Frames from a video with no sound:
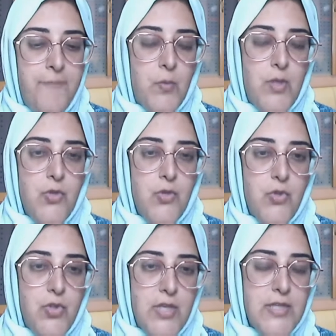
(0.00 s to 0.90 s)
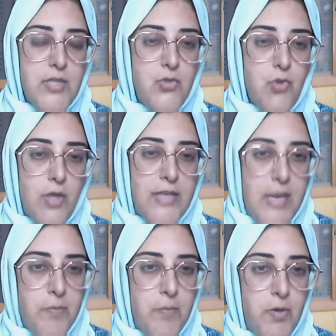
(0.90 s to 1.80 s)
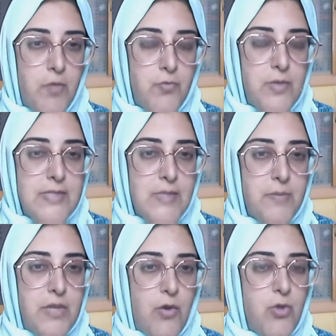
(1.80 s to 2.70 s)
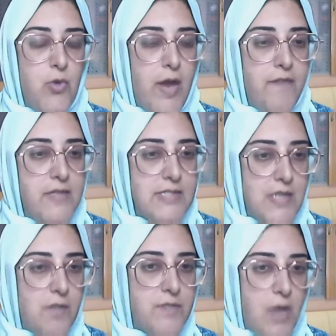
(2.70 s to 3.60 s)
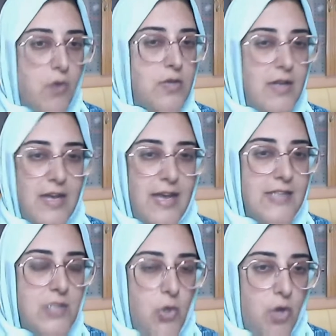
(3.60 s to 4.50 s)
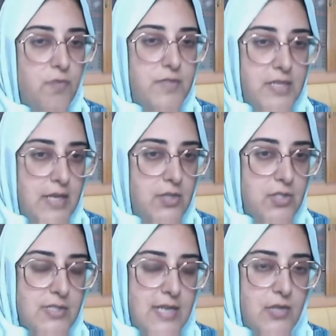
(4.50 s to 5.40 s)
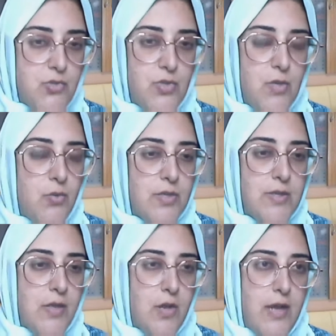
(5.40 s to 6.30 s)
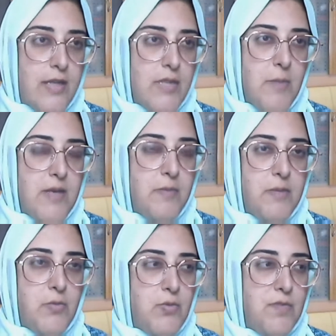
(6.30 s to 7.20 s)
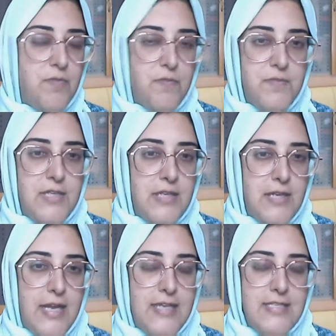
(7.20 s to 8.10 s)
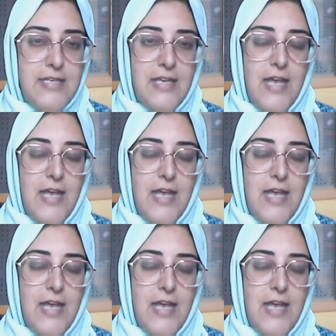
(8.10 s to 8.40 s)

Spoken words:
When you think that you're not capable of doing something, or you have that self-doubt, as a lot of teenagers tend to, they're like they might have been between 15 and 18.